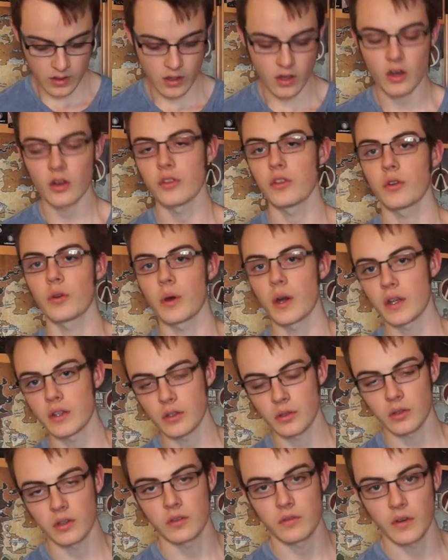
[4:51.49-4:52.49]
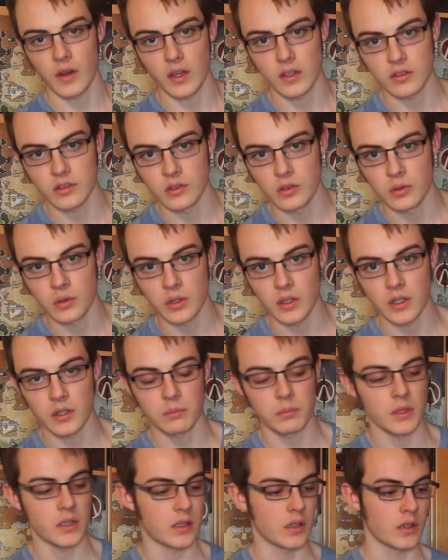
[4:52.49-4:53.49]
Although I don't advise doing
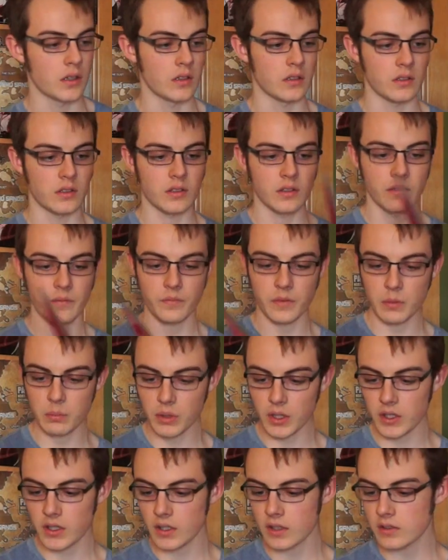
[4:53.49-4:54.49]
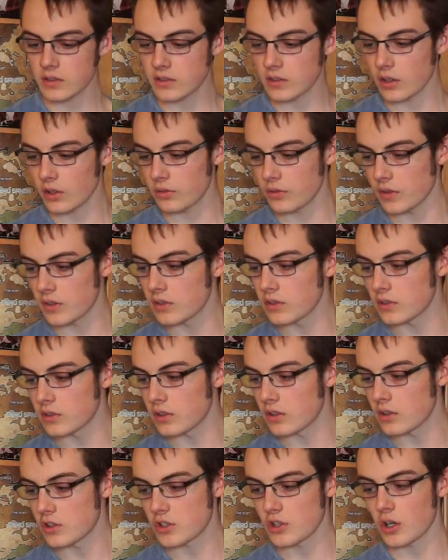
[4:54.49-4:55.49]
it because the blade itself
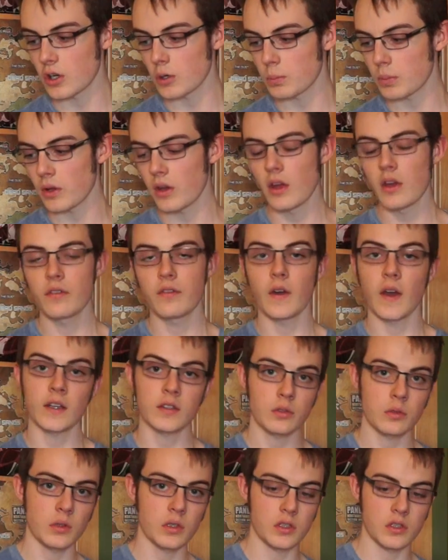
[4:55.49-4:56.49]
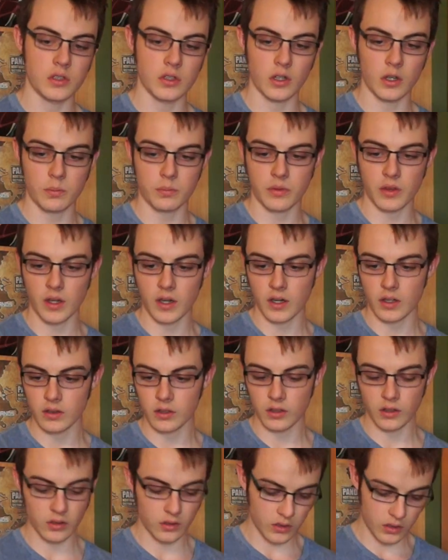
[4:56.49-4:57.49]
is sharp, factory sharp that I
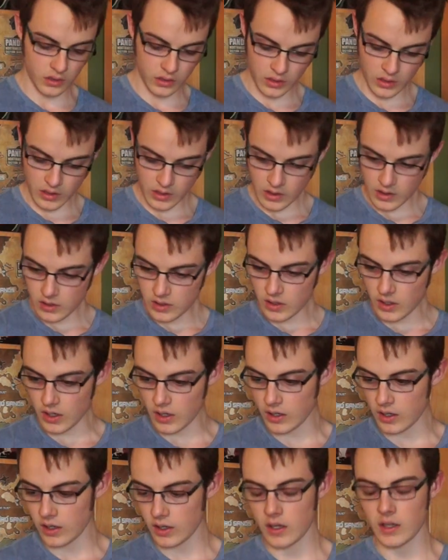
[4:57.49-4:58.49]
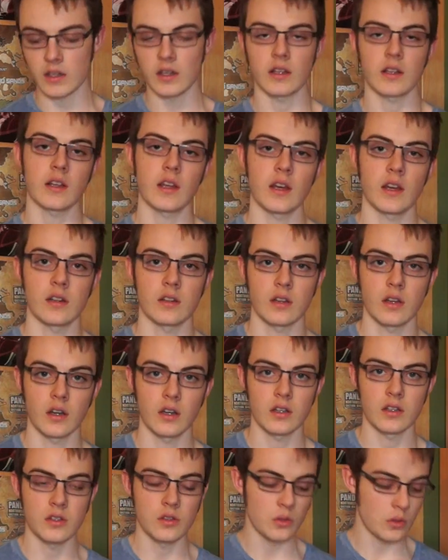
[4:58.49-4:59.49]
learned. and it can
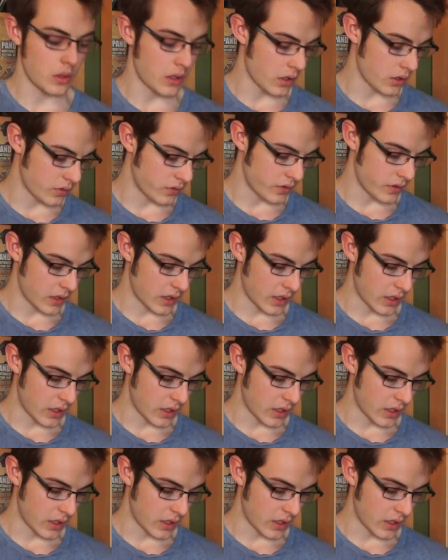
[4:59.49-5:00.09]
cut you if it